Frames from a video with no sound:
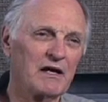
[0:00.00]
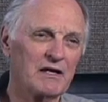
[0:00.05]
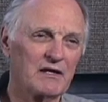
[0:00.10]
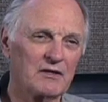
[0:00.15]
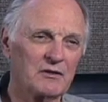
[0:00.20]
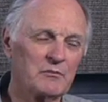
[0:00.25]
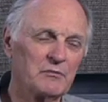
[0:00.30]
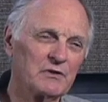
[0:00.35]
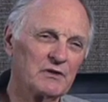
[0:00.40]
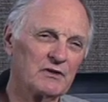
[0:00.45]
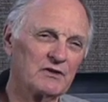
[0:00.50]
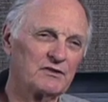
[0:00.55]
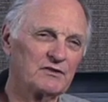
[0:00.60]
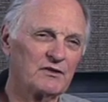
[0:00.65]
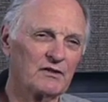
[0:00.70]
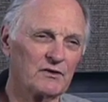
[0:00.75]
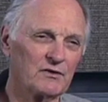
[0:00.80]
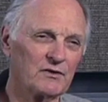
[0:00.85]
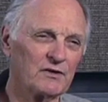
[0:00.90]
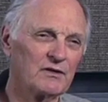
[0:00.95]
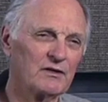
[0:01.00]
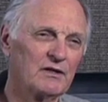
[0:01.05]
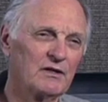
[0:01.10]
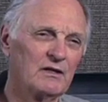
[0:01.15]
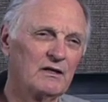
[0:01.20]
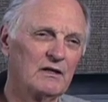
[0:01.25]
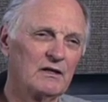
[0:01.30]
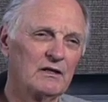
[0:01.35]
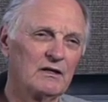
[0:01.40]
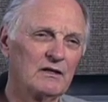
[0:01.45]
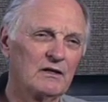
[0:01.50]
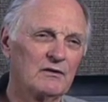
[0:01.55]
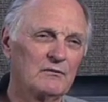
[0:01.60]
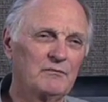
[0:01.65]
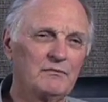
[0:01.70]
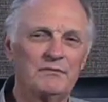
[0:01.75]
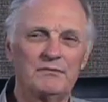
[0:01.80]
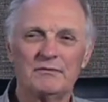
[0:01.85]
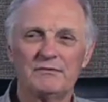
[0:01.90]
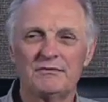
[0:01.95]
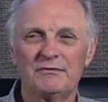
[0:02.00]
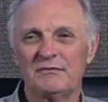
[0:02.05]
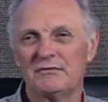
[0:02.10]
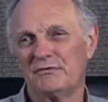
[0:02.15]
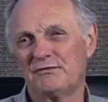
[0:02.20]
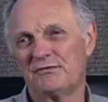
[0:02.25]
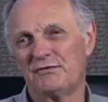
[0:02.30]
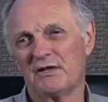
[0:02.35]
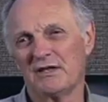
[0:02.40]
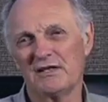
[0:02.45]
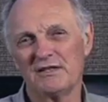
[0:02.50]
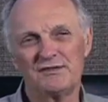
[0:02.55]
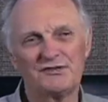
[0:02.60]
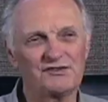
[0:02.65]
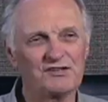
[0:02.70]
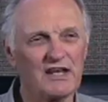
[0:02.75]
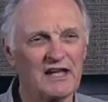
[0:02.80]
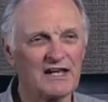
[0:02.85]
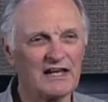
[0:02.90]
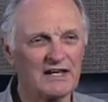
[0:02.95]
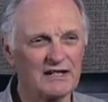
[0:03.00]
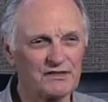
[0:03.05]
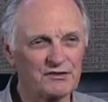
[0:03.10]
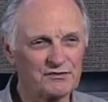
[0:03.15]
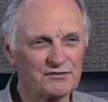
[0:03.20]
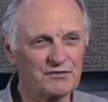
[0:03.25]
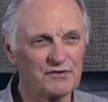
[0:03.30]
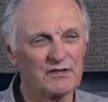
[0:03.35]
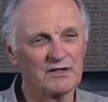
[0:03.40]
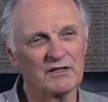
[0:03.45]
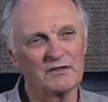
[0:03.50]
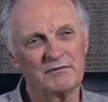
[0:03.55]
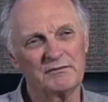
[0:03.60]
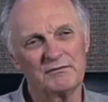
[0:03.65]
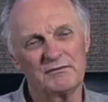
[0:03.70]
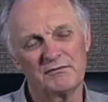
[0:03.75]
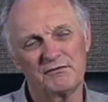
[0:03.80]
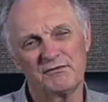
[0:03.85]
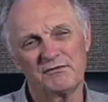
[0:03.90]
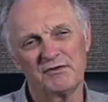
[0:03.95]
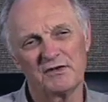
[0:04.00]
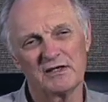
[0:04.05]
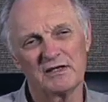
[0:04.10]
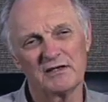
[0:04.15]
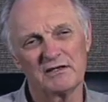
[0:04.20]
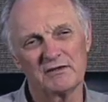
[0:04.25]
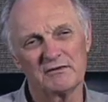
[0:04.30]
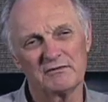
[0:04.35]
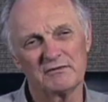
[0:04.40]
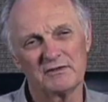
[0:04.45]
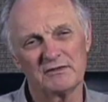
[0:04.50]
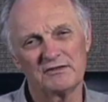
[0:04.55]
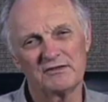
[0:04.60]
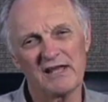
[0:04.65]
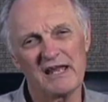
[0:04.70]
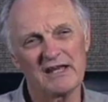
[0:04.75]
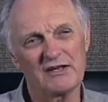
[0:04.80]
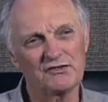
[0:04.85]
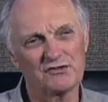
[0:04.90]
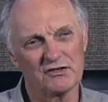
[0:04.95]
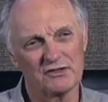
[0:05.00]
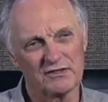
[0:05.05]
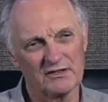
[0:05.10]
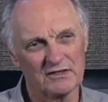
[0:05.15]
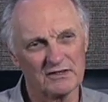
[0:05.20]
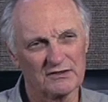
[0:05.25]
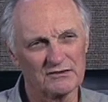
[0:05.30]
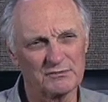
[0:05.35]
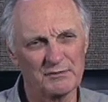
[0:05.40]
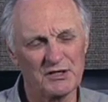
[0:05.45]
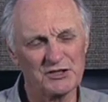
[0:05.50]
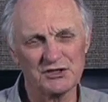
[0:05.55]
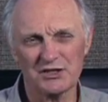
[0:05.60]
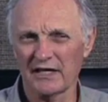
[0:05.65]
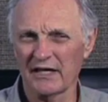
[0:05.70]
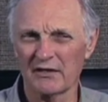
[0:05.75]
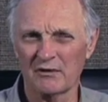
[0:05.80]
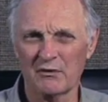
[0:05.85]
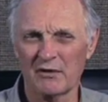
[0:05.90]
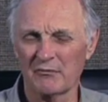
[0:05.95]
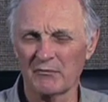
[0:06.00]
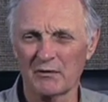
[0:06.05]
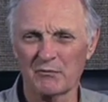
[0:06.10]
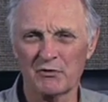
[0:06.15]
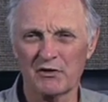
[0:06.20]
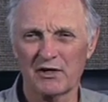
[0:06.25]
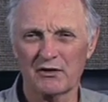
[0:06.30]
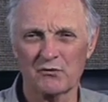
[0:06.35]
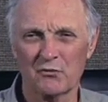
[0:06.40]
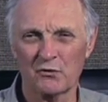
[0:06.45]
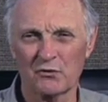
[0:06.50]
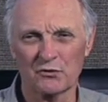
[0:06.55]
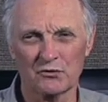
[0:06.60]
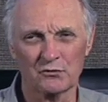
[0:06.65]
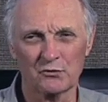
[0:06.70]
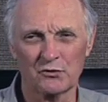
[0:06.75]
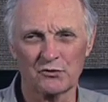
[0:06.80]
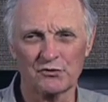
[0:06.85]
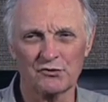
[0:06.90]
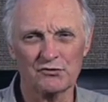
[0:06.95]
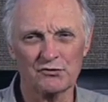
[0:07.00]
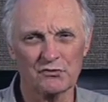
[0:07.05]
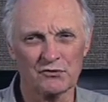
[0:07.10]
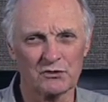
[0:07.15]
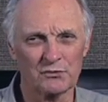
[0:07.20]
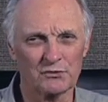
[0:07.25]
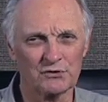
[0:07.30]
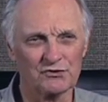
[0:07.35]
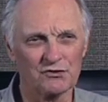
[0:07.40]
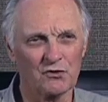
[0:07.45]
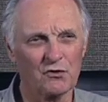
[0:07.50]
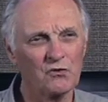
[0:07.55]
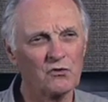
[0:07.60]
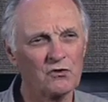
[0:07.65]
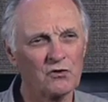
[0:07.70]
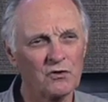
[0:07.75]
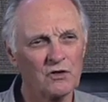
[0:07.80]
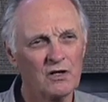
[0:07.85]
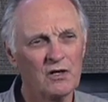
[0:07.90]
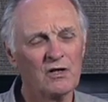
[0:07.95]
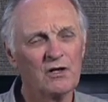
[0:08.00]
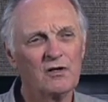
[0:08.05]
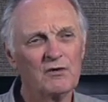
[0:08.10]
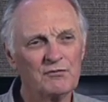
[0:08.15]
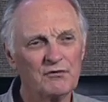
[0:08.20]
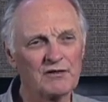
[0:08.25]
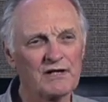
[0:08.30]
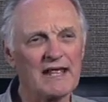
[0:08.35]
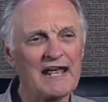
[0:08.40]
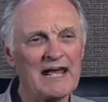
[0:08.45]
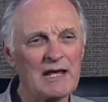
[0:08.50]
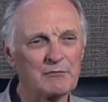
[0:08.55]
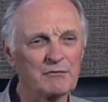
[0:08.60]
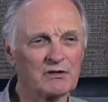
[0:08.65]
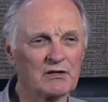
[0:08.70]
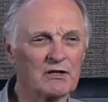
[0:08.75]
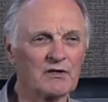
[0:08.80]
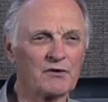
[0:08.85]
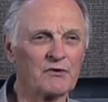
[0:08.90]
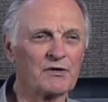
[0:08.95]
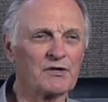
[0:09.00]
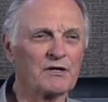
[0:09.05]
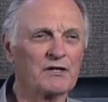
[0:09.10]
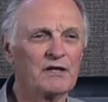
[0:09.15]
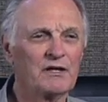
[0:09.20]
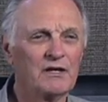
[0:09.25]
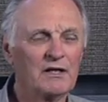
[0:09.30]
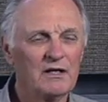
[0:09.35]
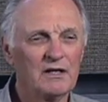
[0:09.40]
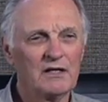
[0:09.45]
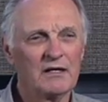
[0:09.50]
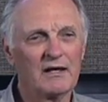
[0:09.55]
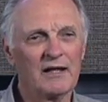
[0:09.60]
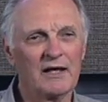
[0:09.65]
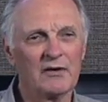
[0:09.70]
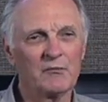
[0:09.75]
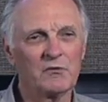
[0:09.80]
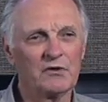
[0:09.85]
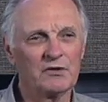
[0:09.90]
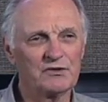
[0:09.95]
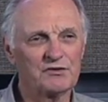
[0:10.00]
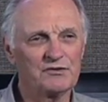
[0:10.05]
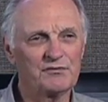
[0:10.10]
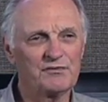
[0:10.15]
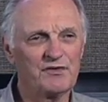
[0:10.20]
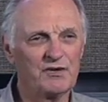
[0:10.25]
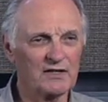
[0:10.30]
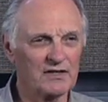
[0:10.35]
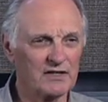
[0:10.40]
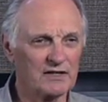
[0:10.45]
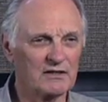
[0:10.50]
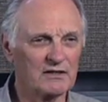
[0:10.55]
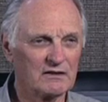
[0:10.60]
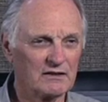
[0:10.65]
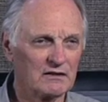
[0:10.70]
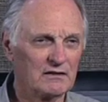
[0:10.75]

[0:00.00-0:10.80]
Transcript: out of the military. The funny sayings, funny takes on things. Especially I remember out of World War II, there was a whole vocabulary that was funny.